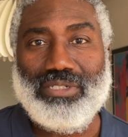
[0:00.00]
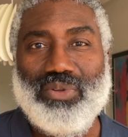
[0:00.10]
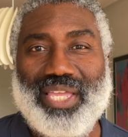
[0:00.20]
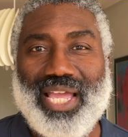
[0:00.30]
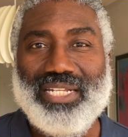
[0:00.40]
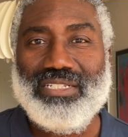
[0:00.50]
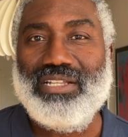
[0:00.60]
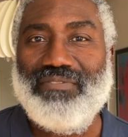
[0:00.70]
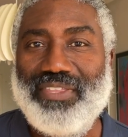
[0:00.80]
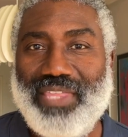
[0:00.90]
So the kind of
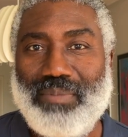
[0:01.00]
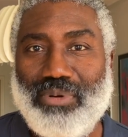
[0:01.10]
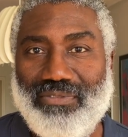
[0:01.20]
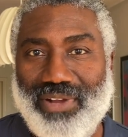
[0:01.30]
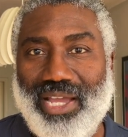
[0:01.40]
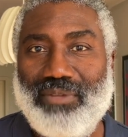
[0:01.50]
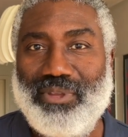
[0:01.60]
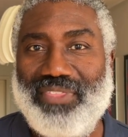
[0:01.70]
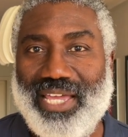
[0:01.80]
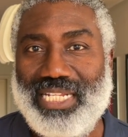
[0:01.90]
stuff that they provide
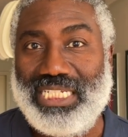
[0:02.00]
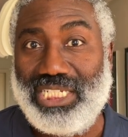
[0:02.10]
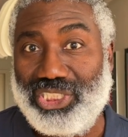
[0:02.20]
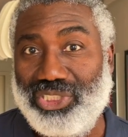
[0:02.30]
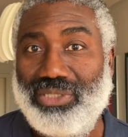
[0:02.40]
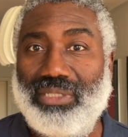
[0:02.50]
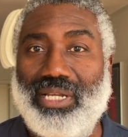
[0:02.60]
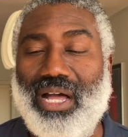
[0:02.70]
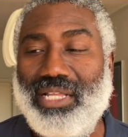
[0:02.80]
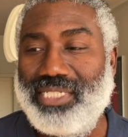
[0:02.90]
with that initial
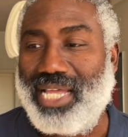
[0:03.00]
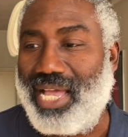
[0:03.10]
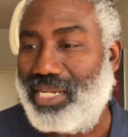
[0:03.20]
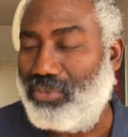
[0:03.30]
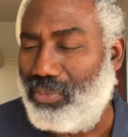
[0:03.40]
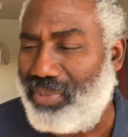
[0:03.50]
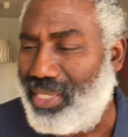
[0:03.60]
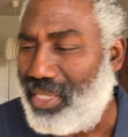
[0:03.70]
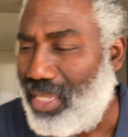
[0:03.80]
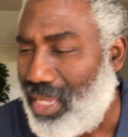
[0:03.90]
contact will
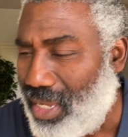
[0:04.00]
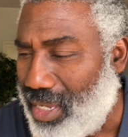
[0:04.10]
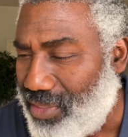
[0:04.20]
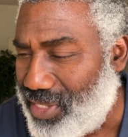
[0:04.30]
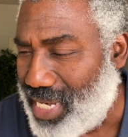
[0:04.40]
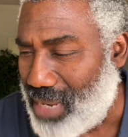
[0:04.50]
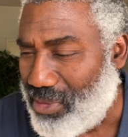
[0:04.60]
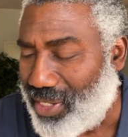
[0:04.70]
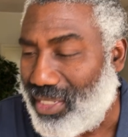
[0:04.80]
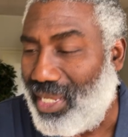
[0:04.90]
be the name
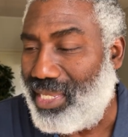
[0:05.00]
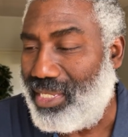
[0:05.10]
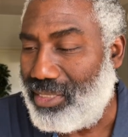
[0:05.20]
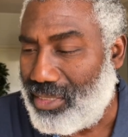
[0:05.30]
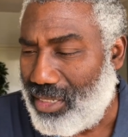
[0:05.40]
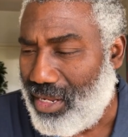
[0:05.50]
of the client,